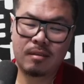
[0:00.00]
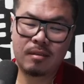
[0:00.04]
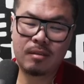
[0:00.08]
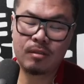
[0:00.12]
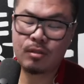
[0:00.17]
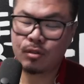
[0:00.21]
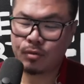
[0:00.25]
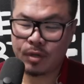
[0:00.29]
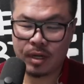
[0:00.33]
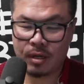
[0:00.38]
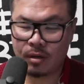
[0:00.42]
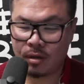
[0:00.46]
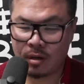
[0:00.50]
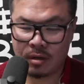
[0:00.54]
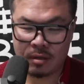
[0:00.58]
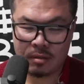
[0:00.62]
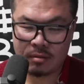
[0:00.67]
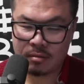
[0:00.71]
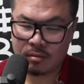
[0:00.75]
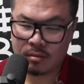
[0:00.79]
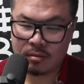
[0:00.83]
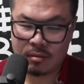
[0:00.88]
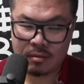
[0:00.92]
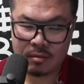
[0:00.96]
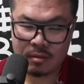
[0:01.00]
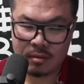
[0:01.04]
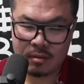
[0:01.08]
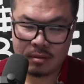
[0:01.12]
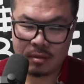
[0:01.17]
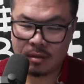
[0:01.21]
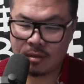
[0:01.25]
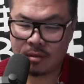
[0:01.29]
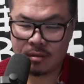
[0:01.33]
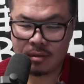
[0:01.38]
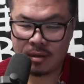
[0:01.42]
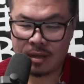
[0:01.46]
it's a great card.
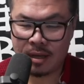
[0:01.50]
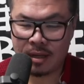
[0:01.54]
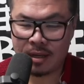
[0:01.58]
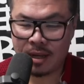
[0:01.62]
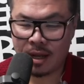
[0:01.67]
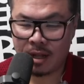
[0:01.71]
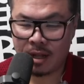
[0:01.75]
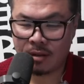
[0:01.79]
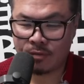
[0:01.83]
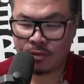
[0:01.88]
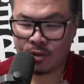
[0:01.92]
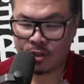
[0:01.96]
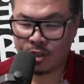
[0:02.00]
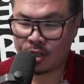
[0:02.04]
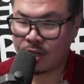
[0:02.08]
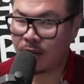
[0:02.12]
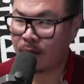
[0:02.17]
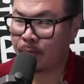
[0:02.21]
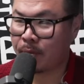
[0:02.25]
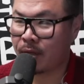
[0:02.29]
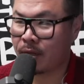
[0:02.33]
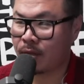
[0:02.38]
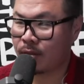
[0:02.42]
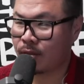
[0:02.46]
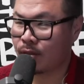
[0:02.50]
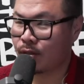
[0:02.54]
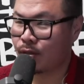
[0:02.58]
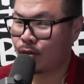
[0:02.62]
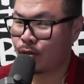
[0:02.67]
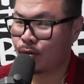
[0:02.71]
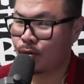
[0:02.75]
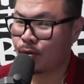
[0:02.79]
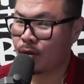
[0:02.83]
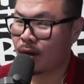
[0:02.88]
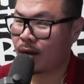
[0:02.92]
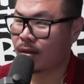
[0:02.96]
The the Eddie Alvarez Chad Mendes just
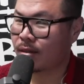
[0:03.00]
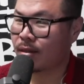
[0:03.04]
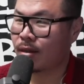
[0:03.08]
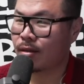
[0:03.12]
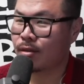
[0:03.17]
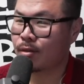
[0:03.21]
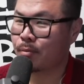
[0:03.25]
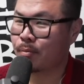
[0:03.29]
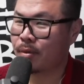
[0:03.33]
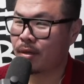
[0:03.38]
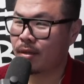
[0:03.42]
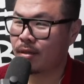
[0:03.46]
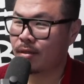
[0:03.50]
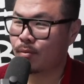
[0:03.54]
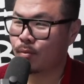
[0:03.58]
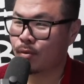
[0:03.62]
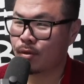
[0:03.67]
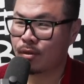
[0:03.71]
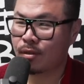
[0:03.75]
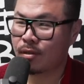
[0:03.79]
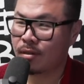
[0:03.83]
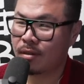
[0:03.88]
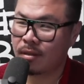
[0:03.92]
two knockdowns apiece was